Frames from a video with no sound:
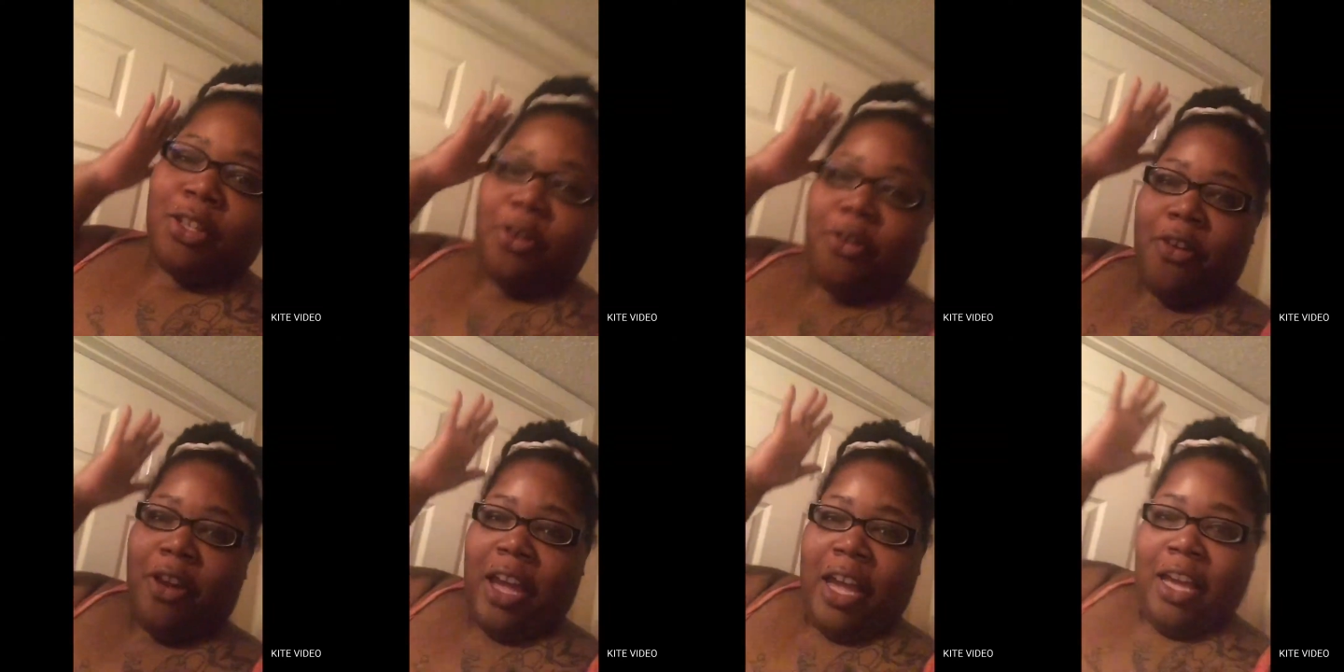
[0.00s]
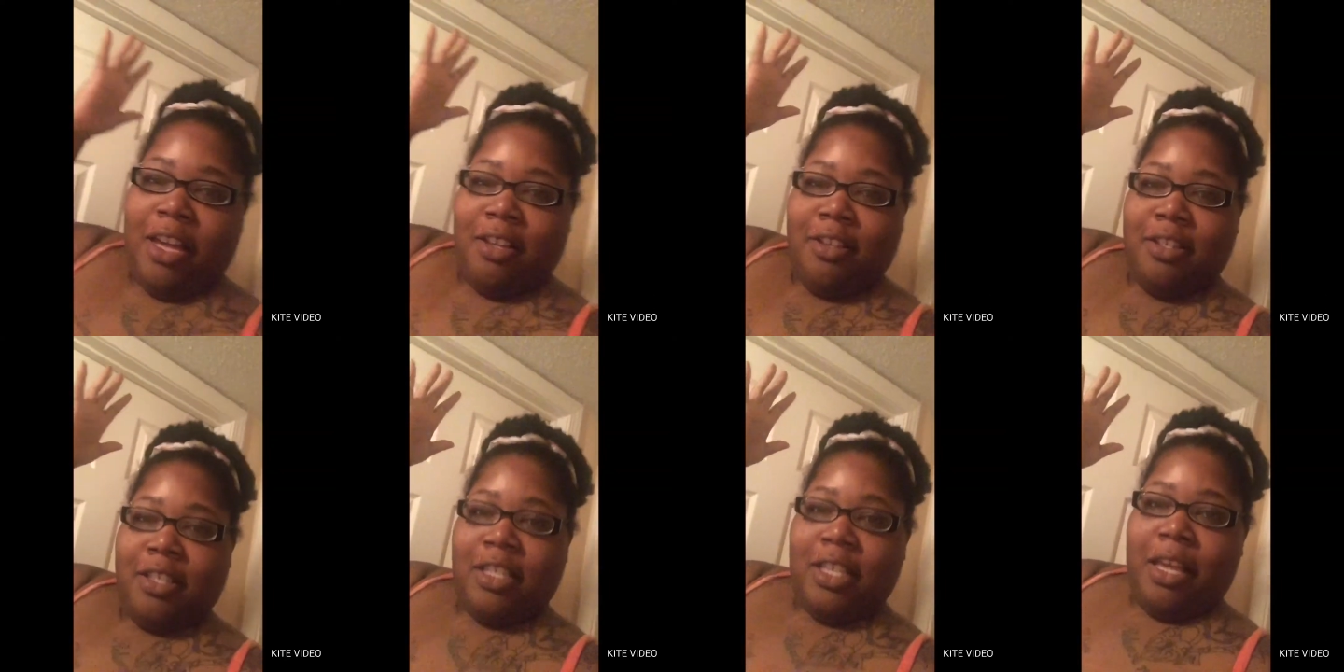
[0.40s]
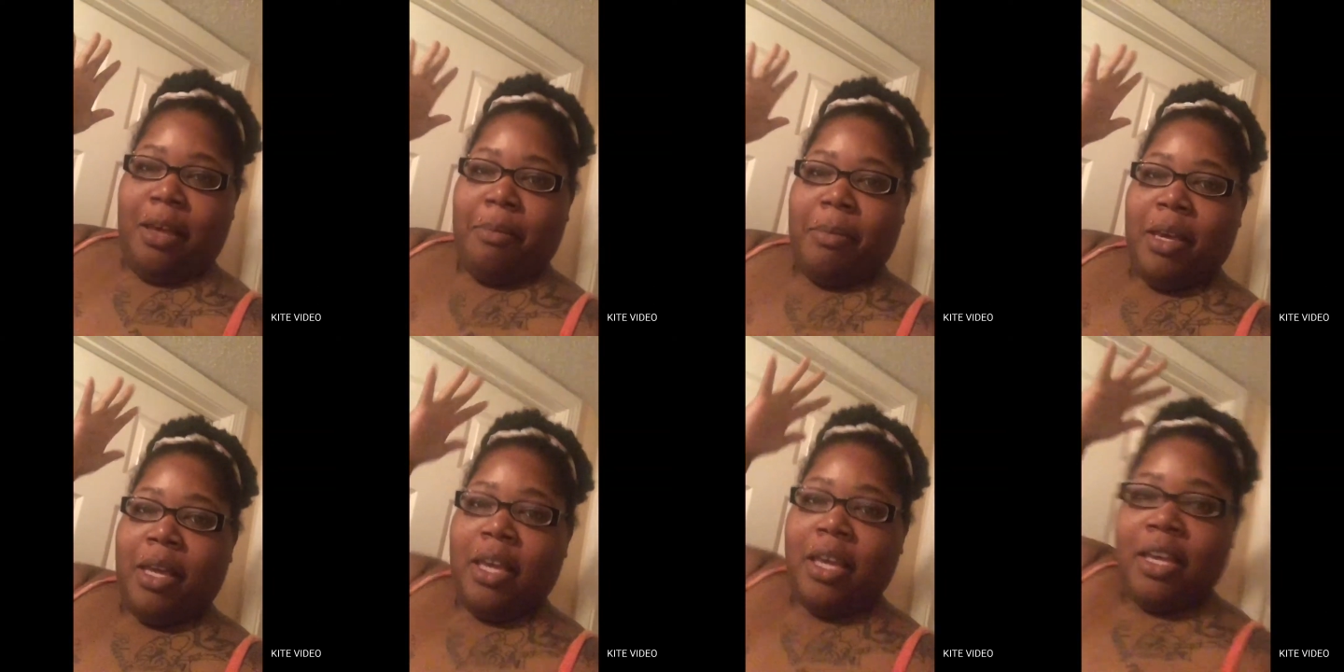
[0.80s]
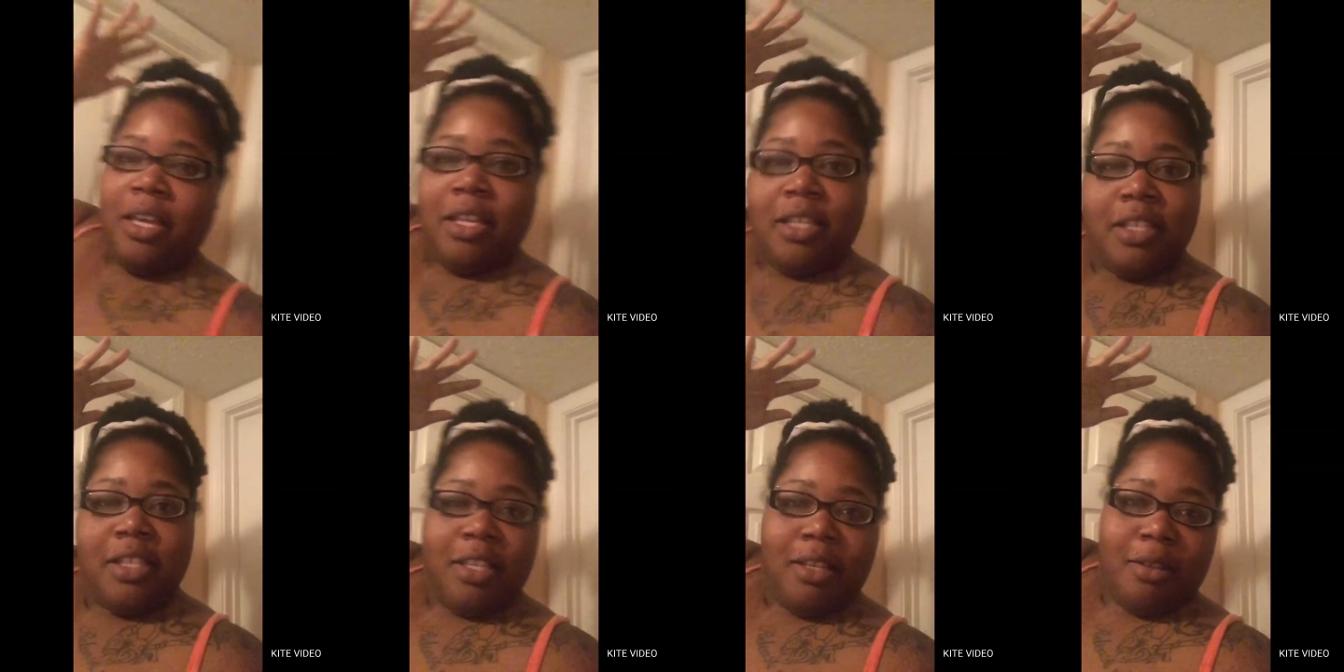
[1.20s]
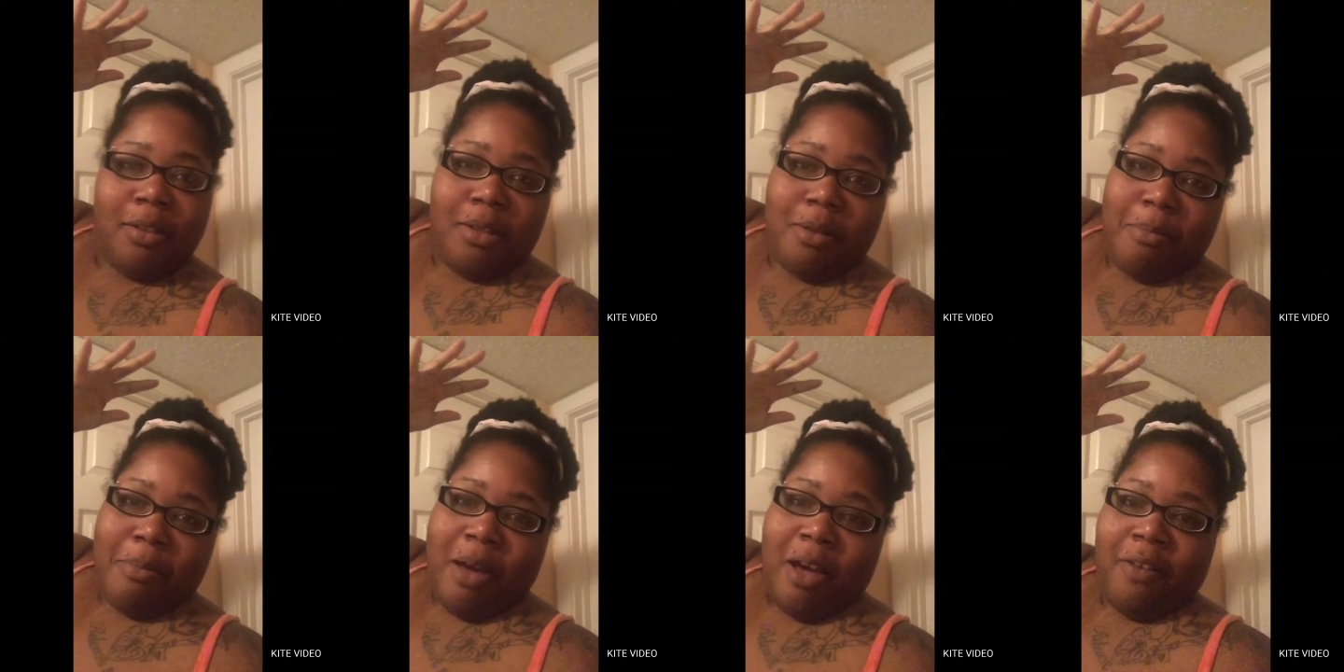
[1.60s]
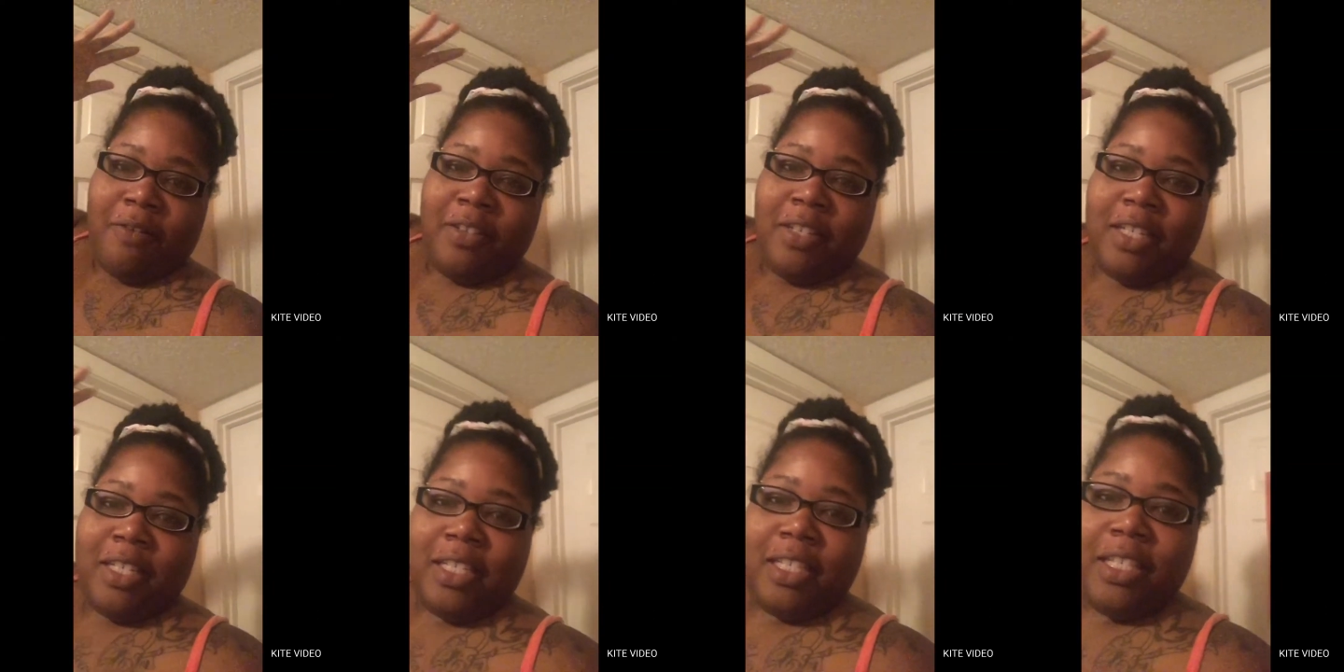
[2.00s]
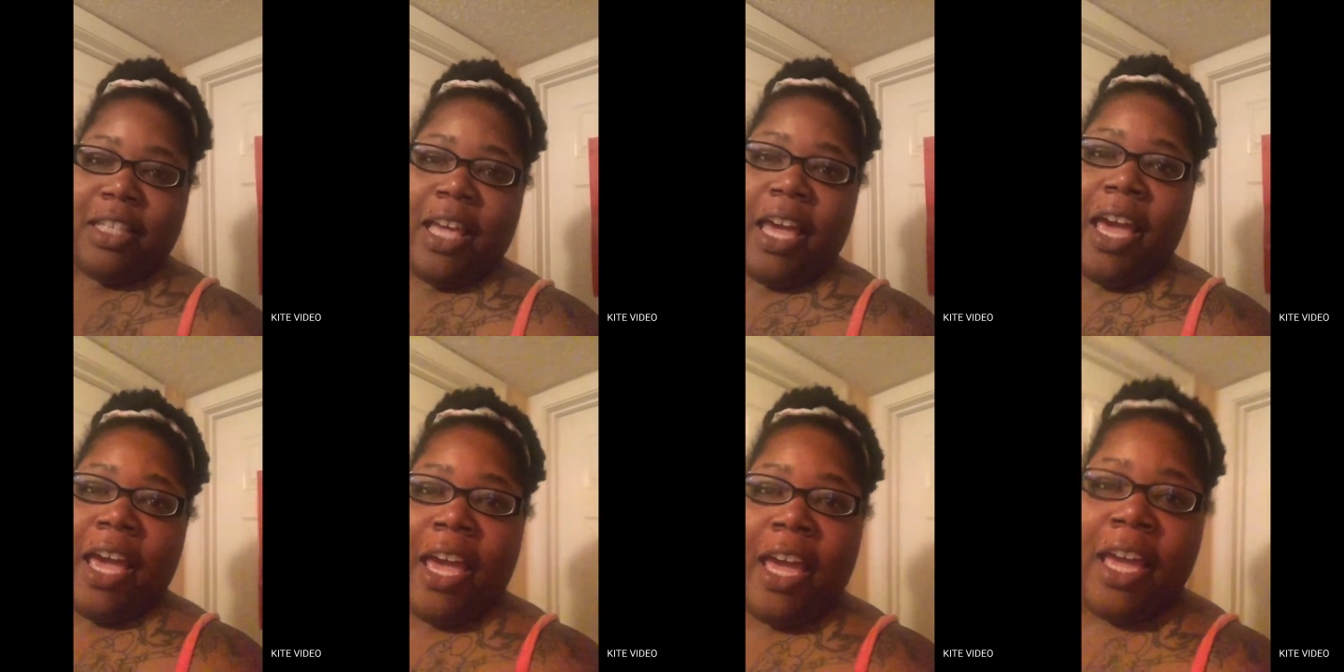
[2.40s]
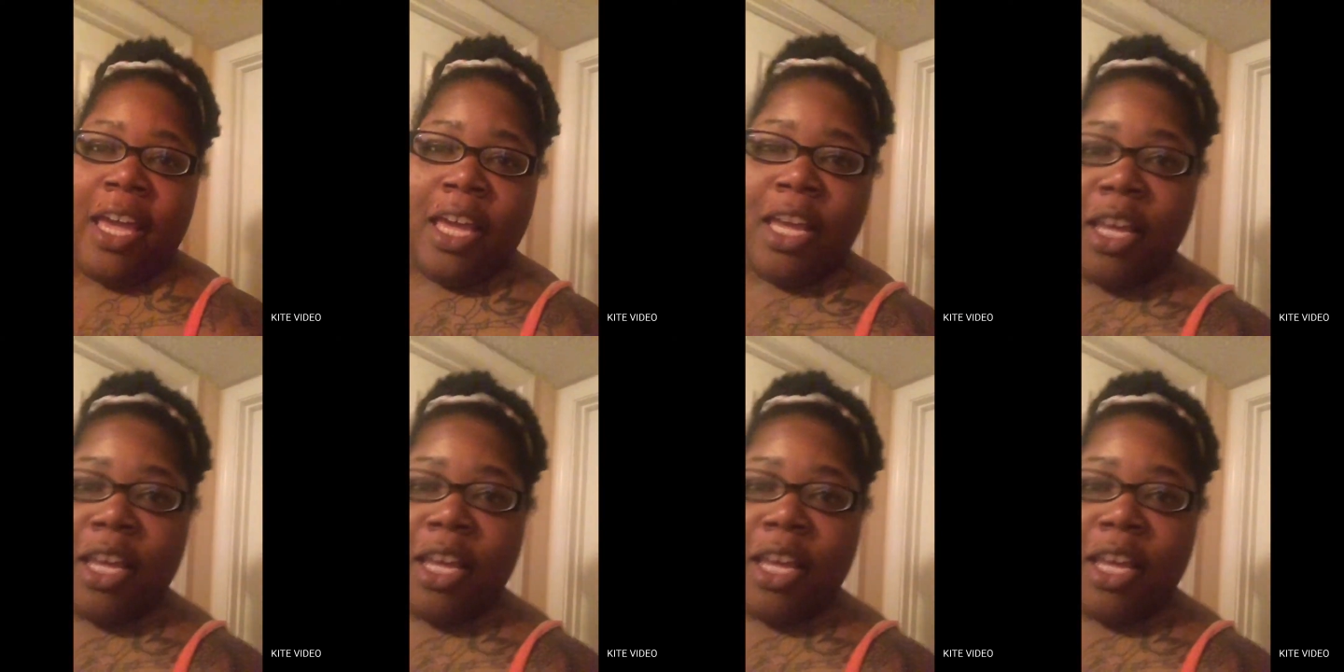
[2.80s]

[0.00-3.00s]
your crowns up, tilt them off to the side.